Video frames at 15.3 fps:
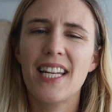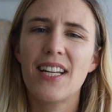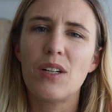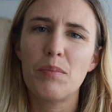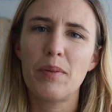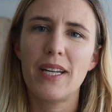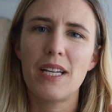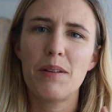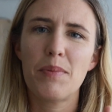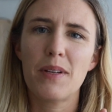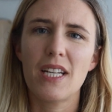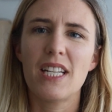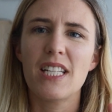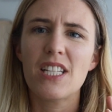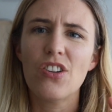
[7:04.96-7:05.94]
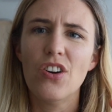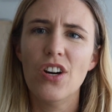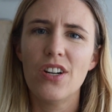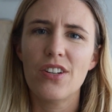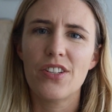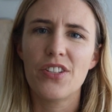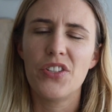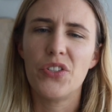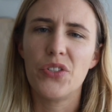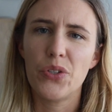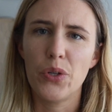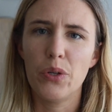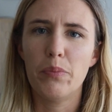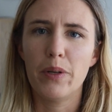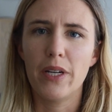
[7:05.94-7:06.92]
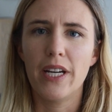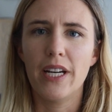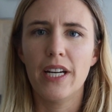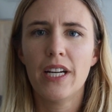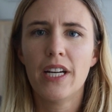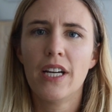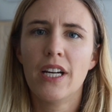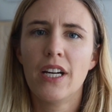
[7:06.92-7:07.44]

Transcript: a little bit, but it's not super